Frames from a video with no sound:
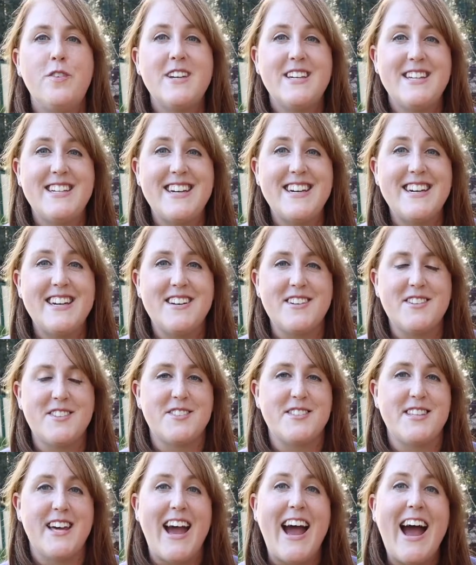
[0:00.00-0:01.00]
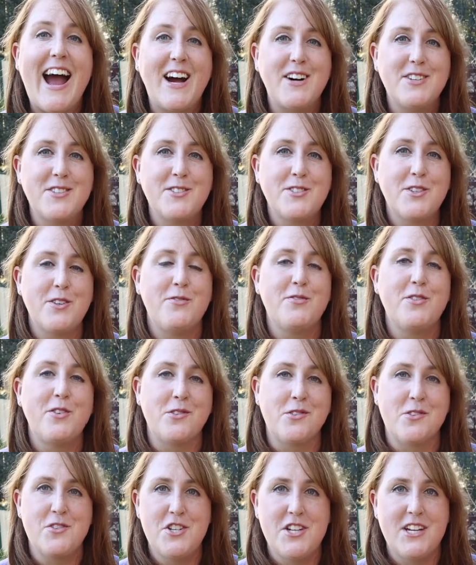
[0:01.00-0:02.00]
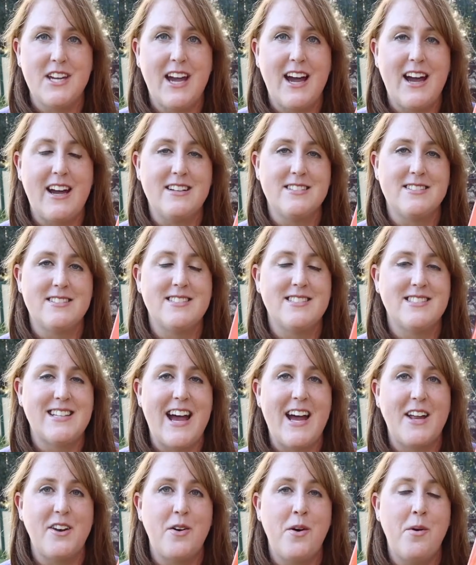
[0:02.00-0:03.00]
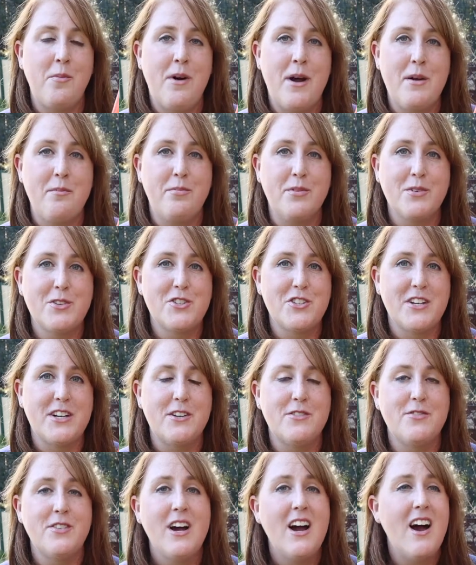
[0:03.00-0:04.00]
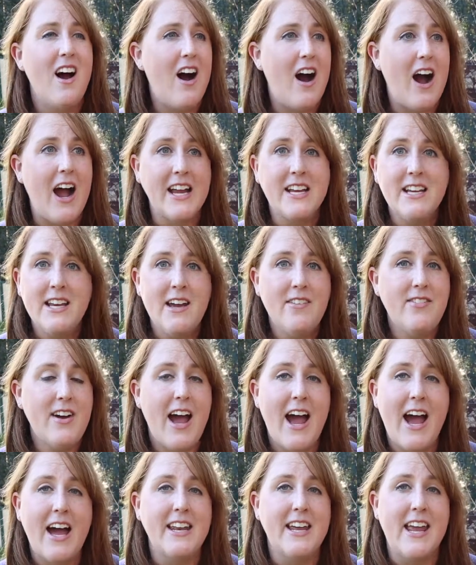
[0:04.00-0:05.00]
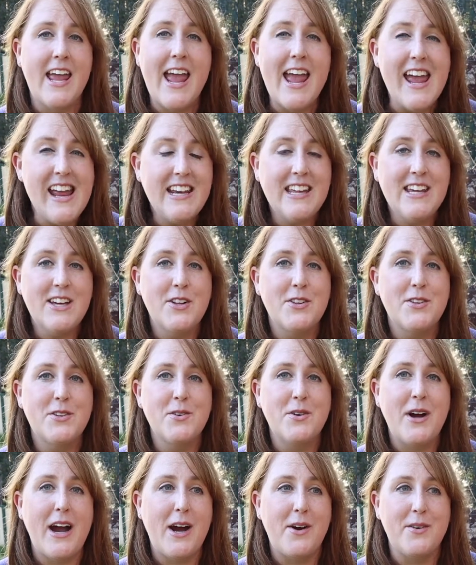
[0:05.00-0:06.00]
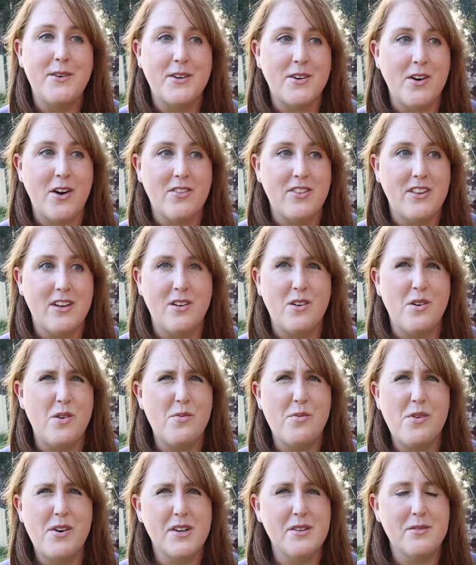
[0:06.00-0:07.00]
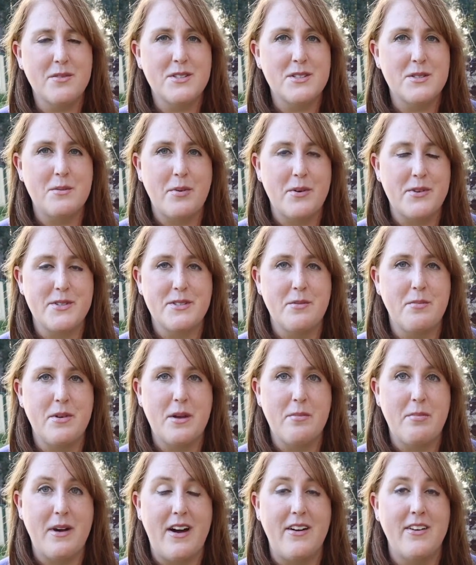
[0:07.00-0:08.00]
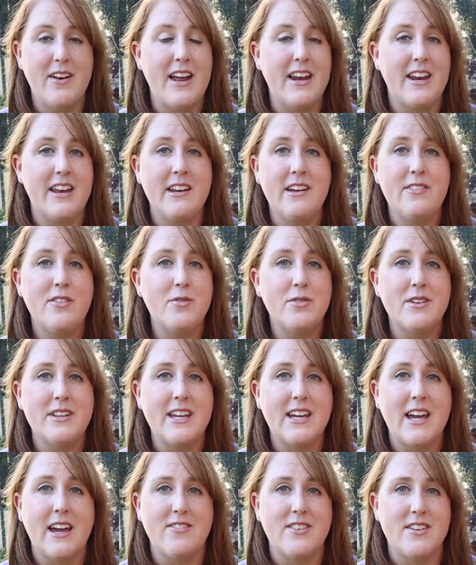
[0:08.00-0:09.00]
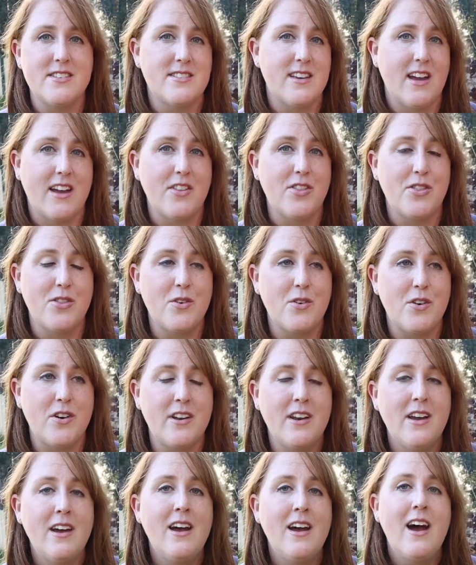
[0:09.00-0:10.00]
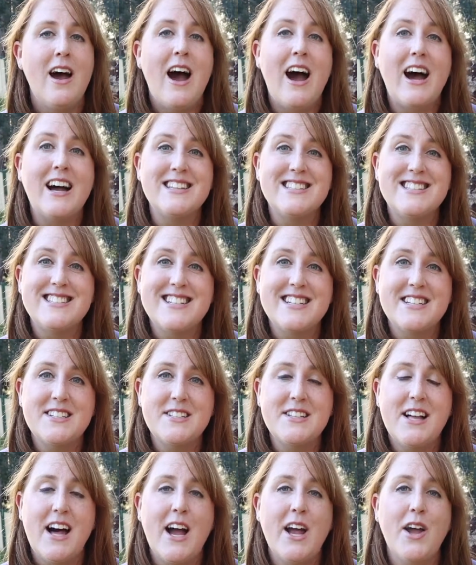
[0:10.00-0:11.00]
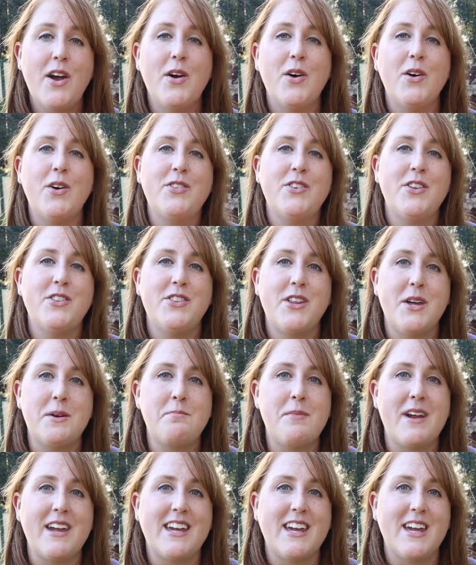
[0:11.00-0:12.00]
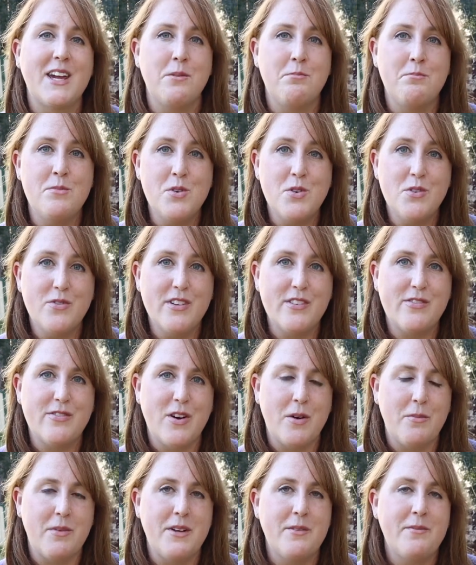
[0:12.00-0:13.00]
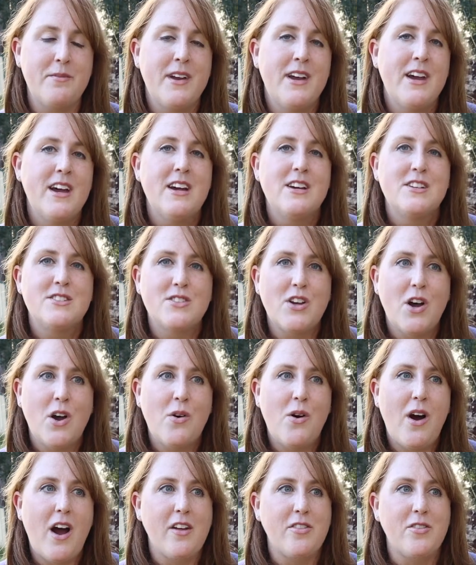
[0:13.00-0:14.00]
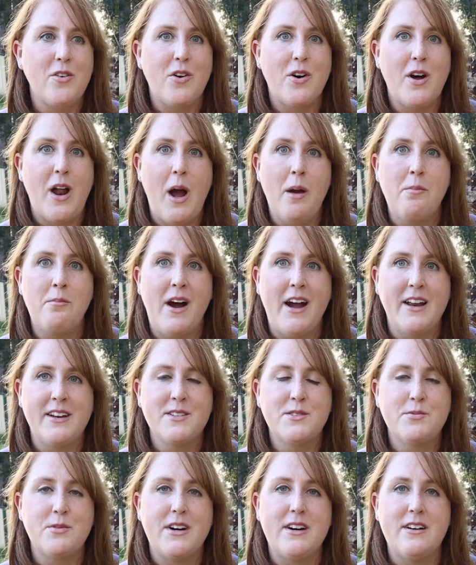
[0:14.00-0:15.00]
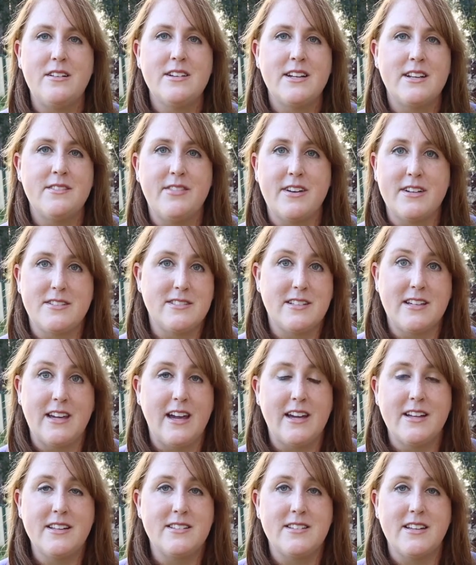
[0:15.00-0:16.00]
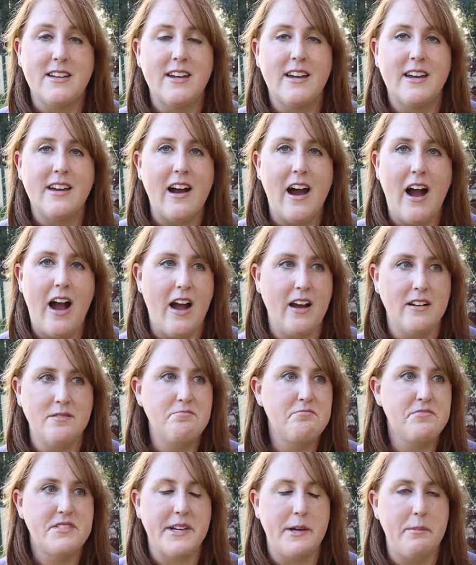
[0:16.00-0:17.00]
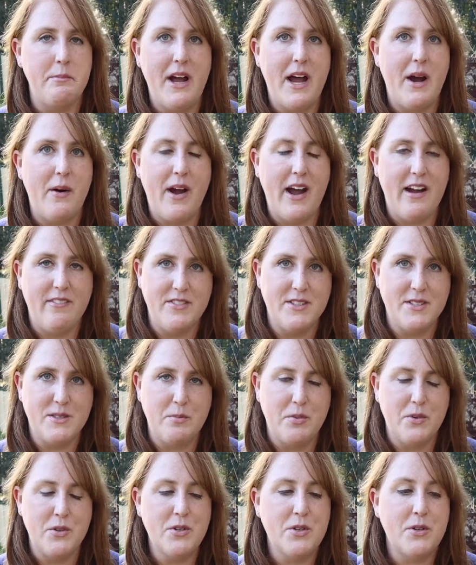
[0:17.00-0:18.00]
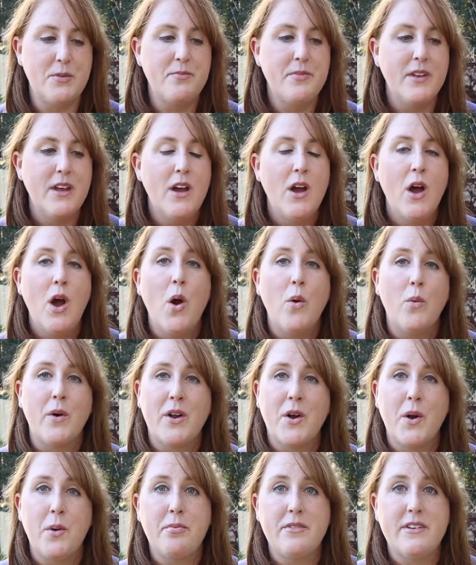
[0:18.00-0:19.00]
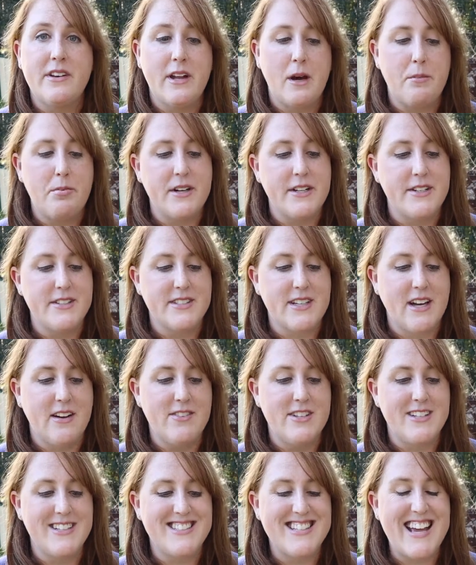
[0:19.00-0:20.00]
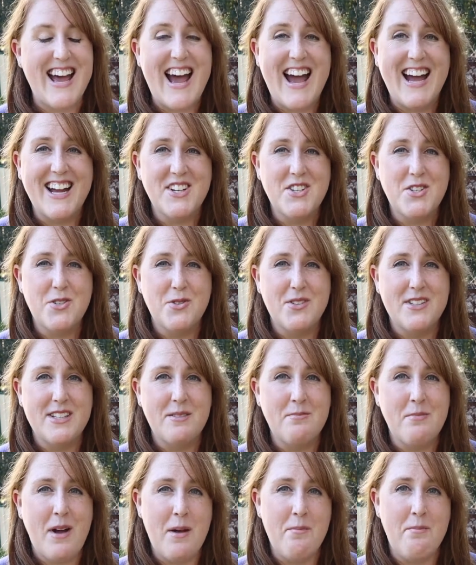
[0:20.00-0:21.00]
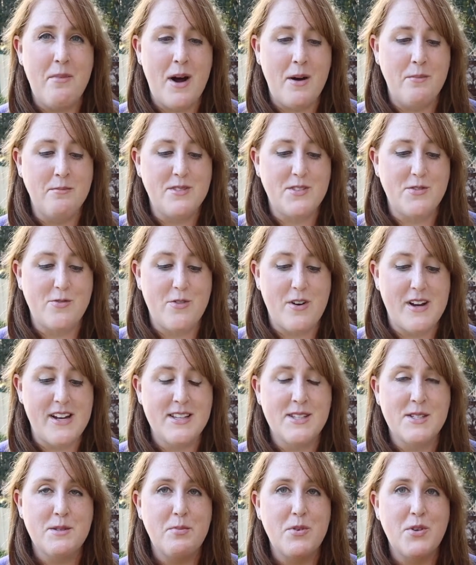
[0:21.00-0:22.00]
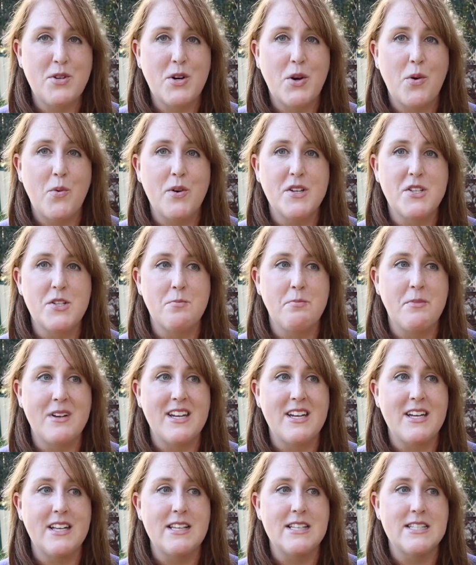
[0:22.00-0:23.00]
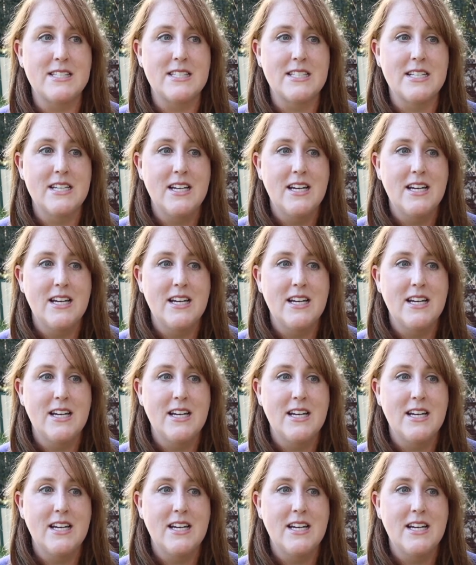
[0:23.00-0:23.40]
years, the House of Gucci has sat on my bookshelf. I never had any clue how it got there or what it was supposed to be about, and I never really gave it a second thought until I heard that they're making a movie from it. So I thought I might as well investigate, seeing I somehow have this book. When I opened it up, I discovered it's actually my mum's friend's book, which means